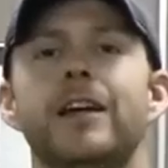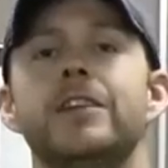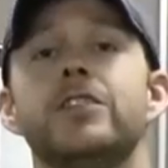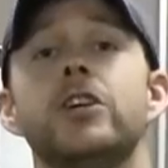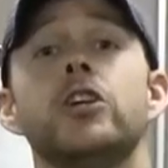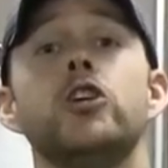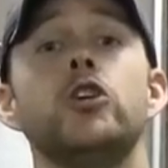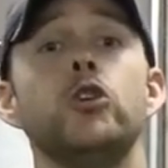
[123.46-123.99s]

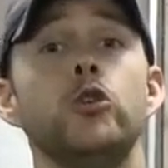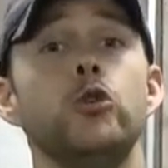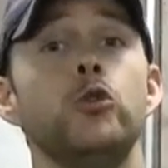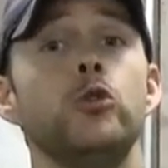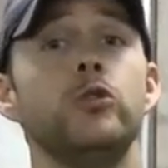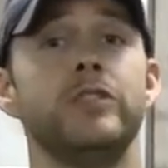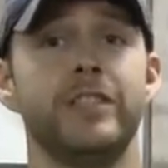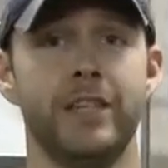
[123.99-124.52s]
is a
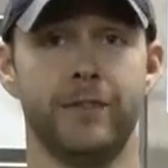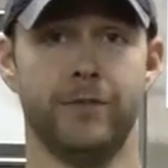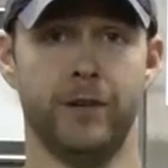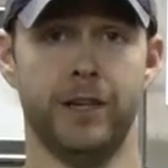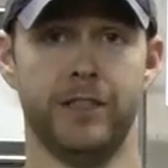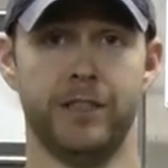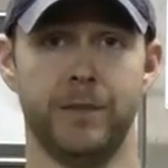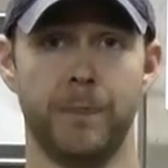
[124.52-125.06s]
huge
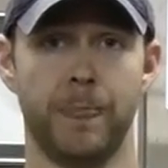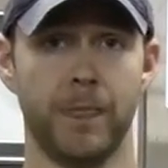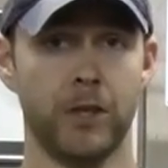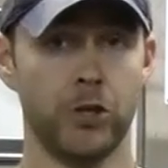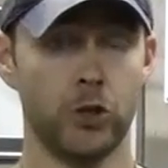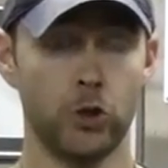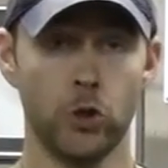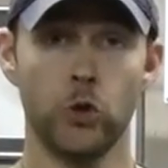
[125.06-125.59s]
difference.
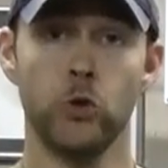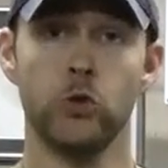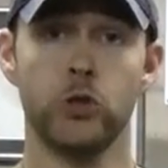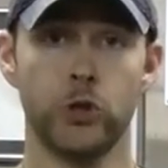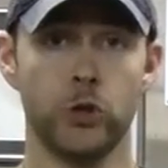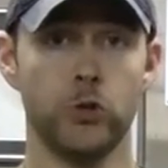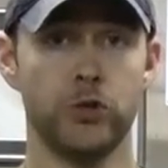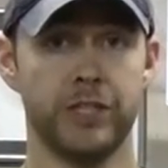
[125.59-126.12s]

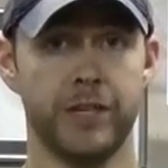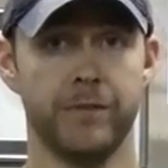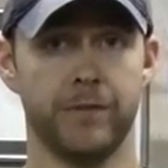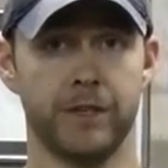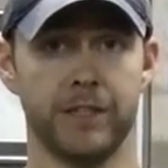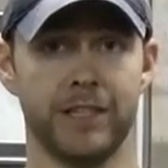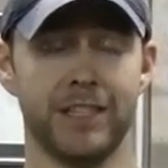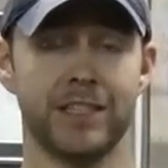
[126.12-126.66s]
Huge, huge difference.